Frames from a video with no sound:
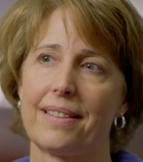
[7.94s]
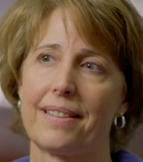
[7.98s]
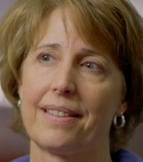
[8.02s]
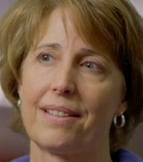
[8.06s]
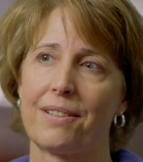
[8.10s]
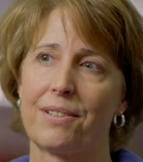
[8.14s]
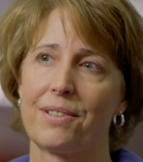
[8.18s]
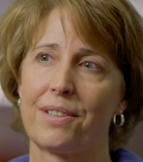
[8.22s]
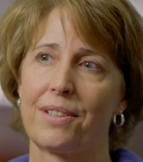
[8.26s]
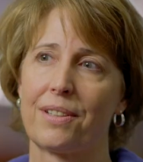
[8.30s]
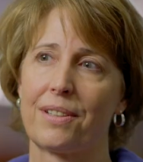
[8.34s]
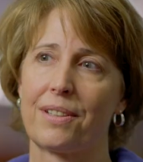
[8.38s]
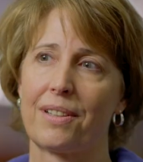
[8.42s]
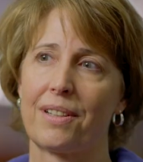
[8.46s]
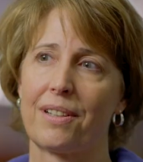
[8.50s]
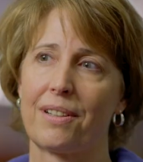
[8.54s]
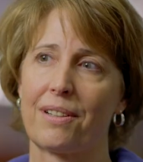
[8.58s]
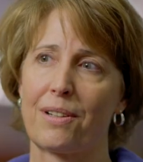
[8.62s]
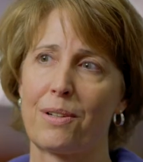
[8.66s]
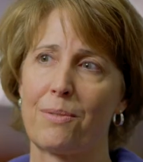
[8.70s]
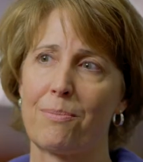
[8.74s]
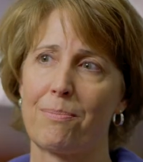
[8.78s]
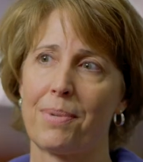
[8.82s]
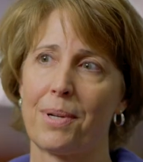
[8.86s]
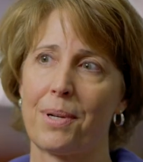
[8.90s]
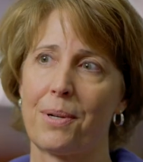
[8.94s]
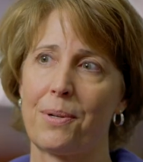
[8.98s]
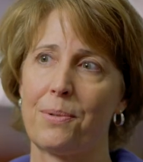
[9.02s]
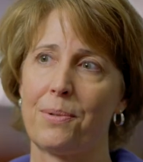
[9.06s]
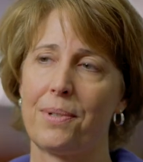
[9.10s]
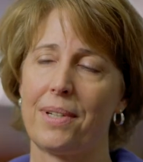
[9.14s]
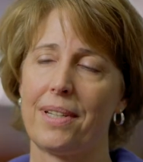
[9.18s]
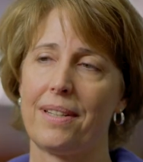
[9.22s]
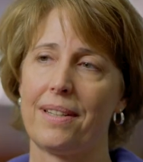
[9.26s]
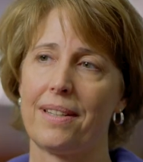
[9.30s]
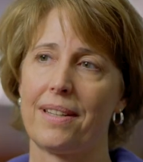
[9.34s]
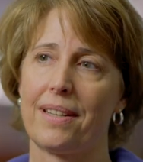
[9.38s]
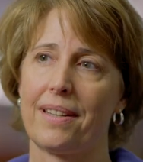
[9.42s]
There's a
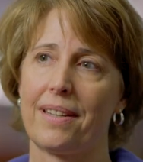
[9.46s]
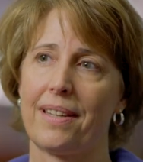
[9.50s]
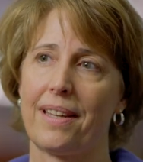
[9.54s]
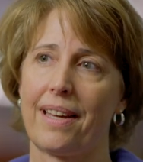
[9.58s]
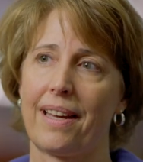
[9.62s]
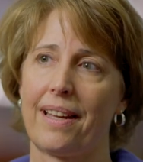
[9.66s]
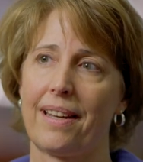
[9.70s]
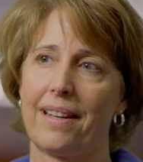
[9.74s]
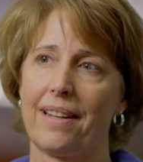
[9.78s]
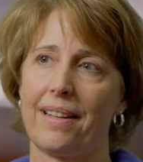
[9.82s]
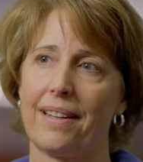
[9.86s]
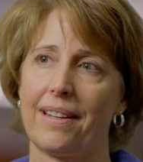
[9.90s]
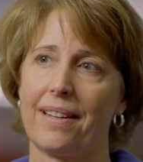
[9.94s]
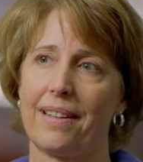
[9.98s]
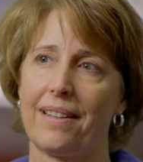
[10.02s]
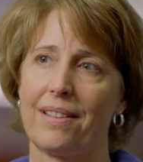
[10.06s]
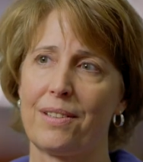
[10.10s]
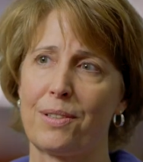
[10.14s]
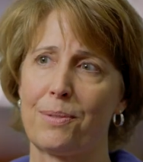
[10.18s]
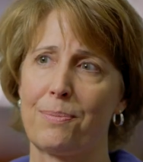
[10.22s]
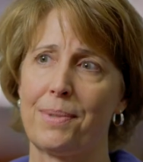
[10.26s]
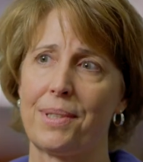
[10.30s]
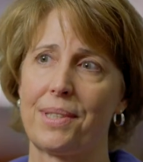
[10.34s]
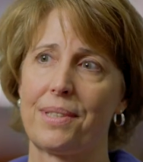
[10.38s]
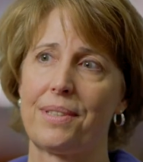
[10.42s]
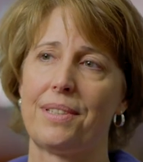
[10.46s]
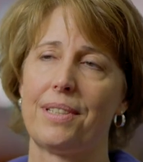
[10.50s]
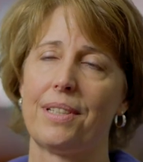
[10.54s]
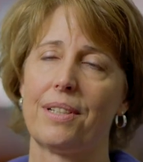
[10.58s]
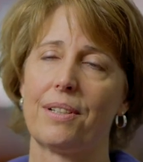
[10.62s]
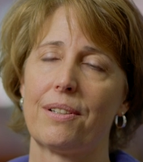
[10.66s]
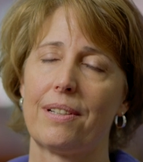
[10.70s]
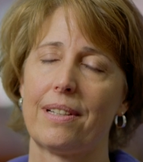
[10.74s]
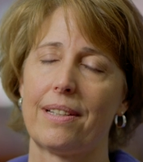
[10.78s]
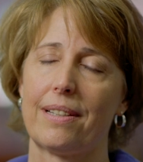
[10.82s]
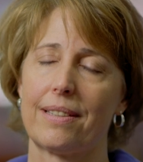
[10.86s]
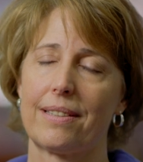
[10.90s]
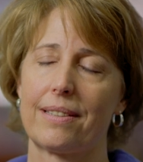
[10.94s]
component that is
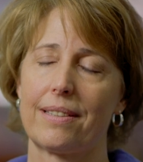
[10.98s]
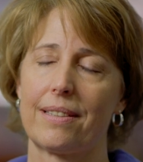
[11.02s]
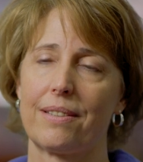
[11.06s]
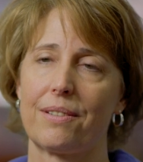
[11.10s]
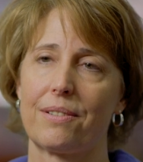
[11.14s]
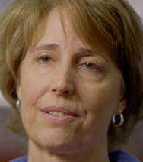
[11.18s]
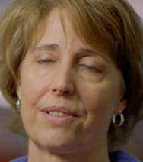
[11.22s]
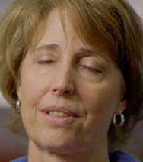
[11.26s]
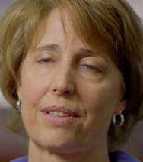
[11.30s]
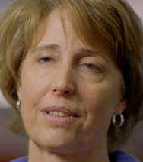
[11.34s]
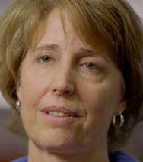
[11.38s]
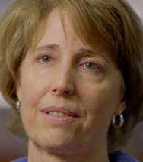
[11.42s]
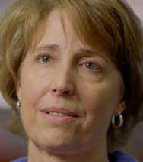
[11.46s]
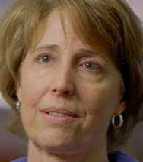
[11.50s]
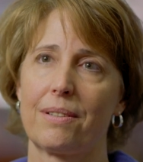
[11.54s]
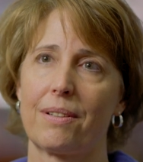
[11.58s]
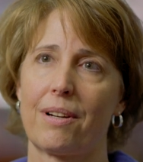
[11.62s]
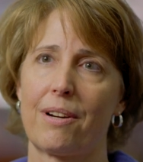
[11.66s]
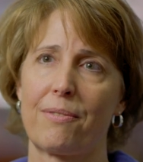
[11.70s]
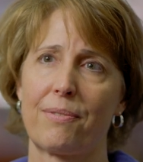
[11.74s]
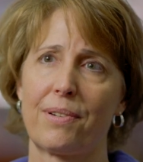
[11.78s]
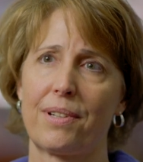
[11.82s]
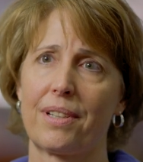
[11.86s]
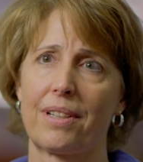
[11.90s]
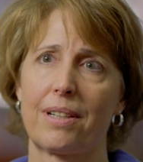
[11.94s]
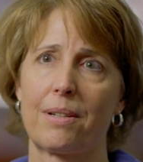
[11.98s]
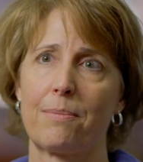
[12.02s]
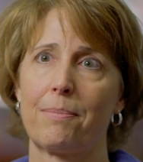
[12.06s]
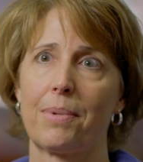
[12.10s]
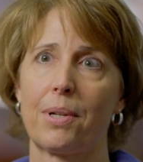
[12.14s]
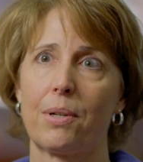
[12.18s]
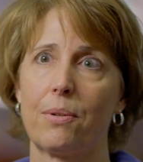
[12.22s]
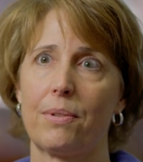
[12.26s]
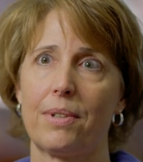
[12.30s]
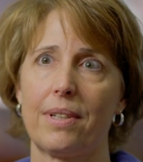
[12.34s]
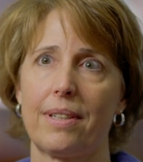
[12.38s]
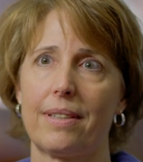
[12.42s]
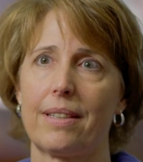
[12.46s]
mysterious, and there's often a
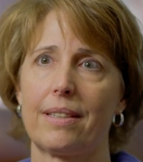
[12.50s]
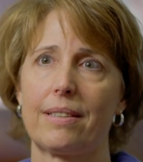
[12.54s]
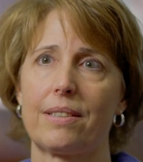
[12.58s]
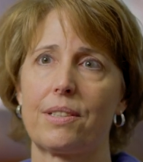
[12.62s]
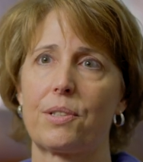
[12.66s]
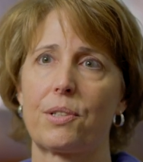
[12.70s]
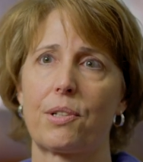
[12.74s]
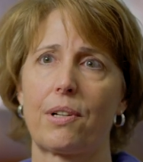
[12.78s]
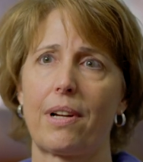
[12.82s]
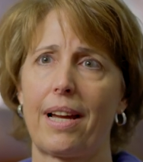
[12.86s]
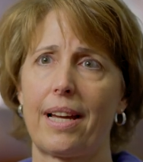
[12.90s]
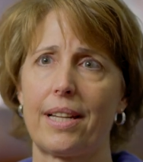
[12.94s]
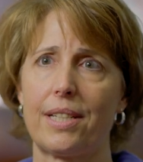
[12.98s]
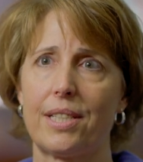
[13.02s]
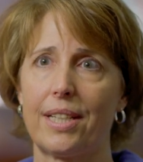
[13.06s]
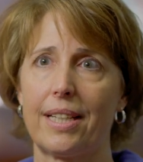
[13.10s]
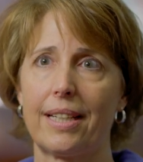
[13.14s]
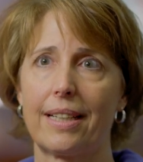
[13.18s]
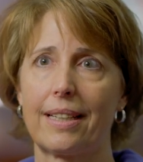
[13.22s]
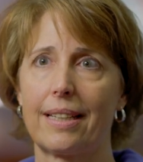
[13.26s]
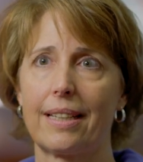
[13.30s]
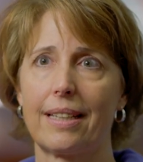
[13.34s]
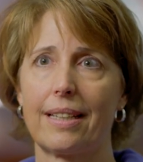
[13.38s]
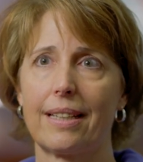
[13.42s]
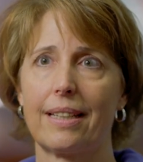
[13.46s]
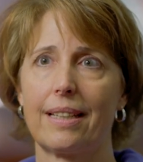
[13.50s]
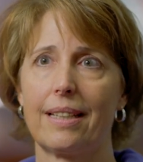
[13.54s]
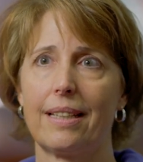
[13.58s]
component that's tragic.